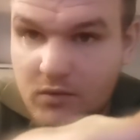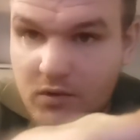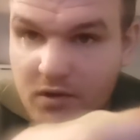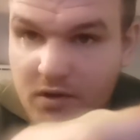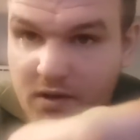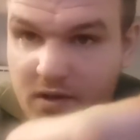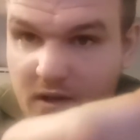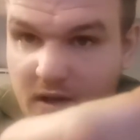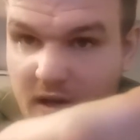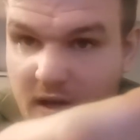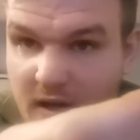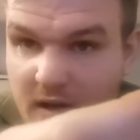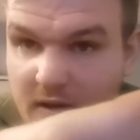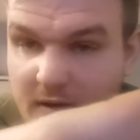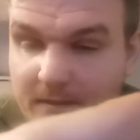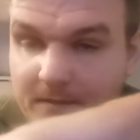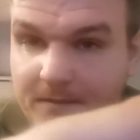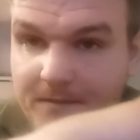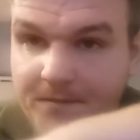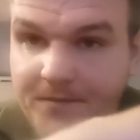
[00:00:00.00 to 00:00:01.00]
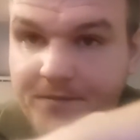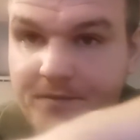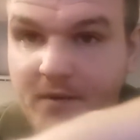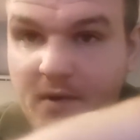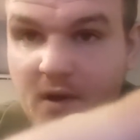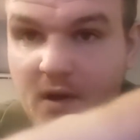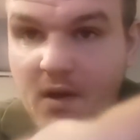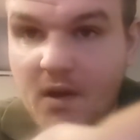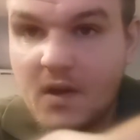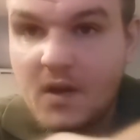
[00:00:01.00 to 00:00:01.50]
You see there?
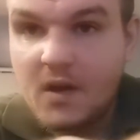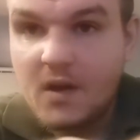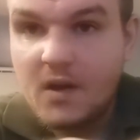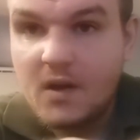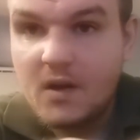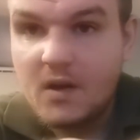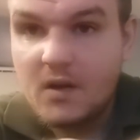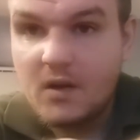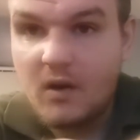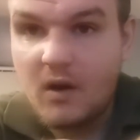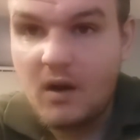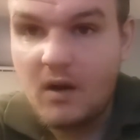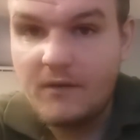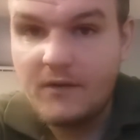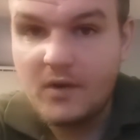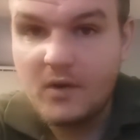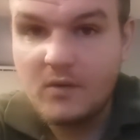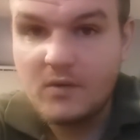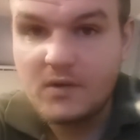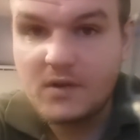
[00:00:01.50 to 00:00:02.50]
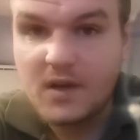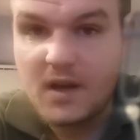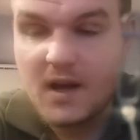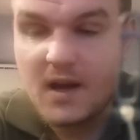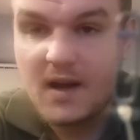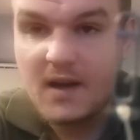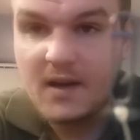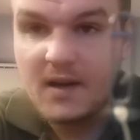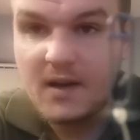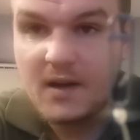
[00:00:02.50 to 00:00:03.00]
Like I've used
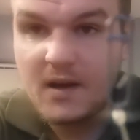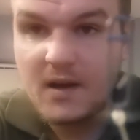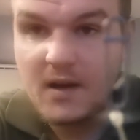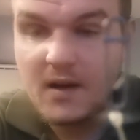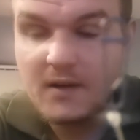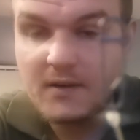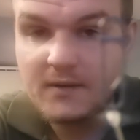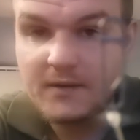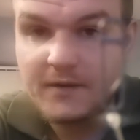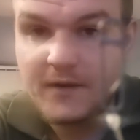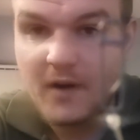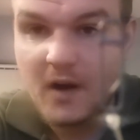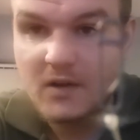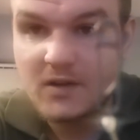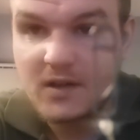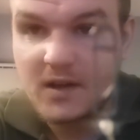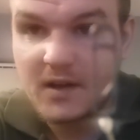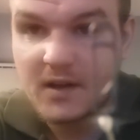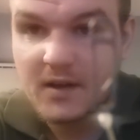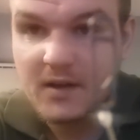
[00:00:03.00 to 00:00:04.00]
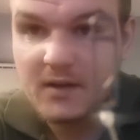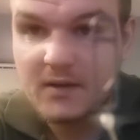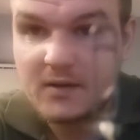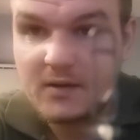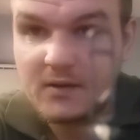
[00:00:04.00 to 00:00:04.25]
a fast link.